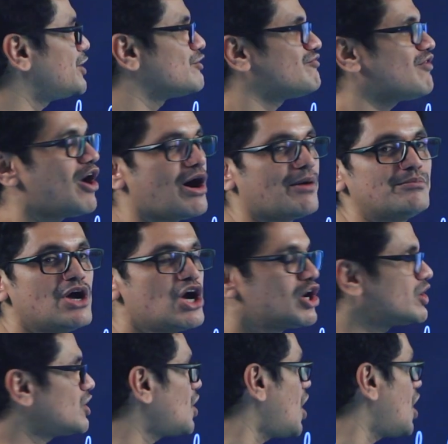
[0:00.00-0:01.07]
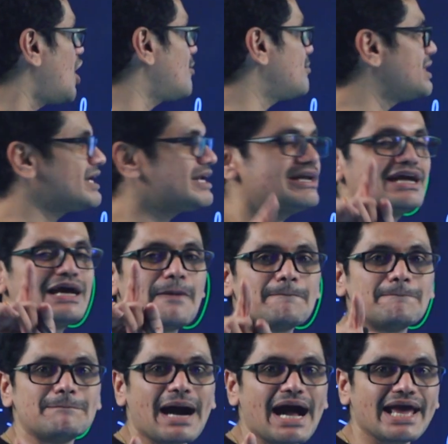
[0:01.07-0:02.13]
to form common
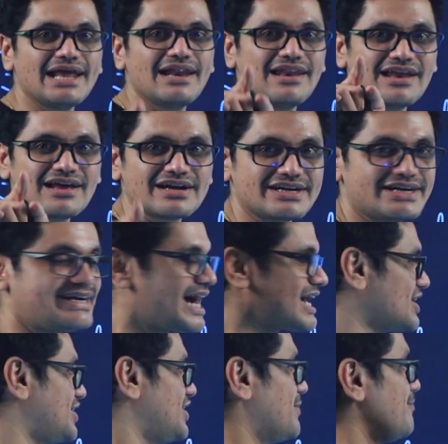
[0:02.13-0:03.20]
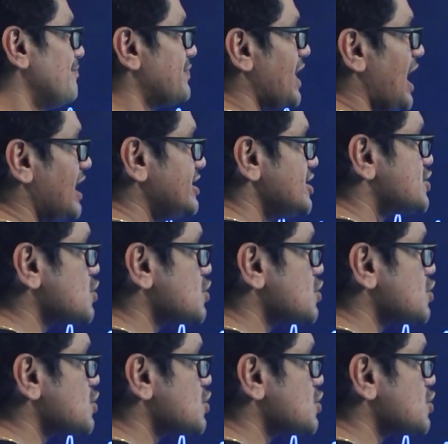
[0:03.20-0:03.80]
bile duct, and this